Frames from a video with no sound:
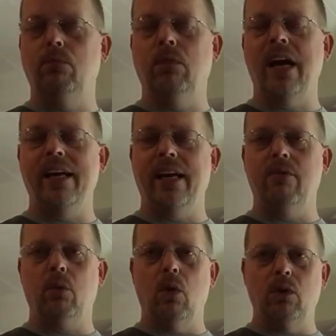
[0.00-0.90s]
Lighting
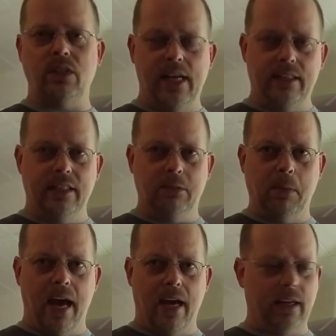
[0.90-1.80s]
Ever won't take these
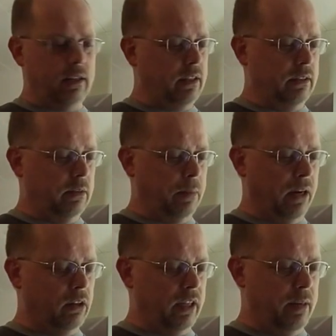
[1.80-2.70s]
back,
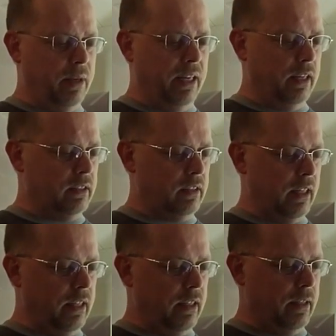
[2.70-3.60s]
apparently, because
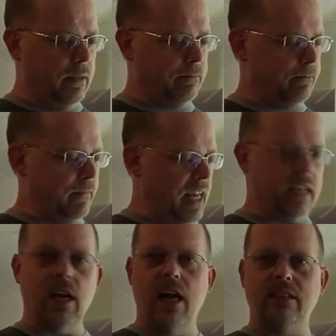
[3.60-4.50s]

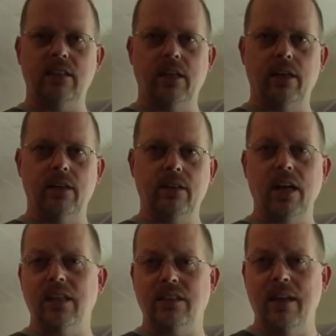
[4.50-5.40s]
it
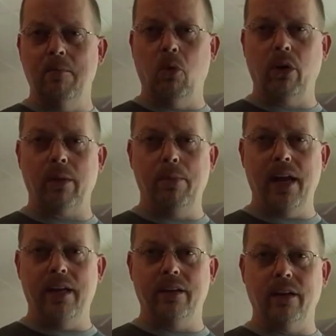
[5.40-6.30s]
costs them more to
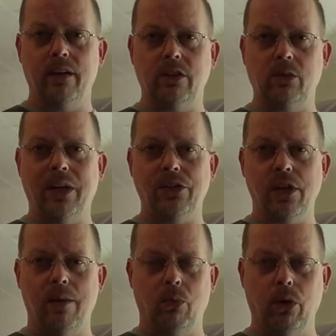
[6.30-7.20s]
pay their
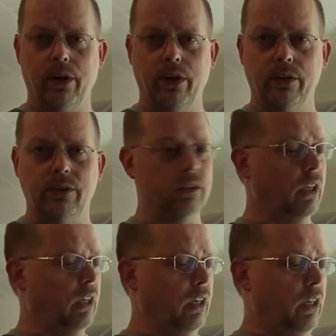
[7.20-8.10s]
sweatshop workers
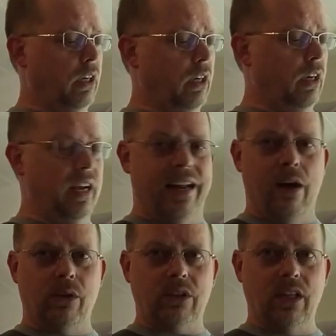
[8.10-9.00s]
an
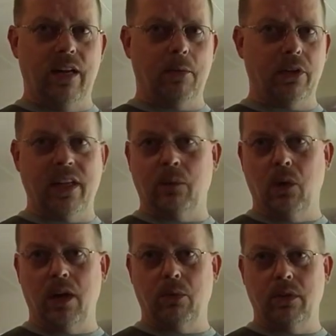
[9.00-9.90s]
hour's labor than
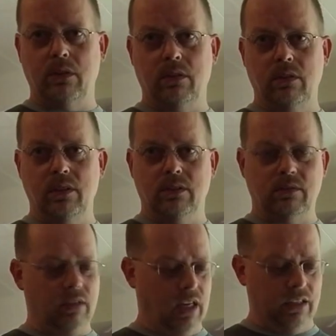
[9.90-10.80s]
what it would
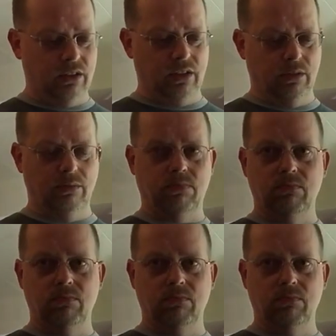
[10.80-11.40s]
cost to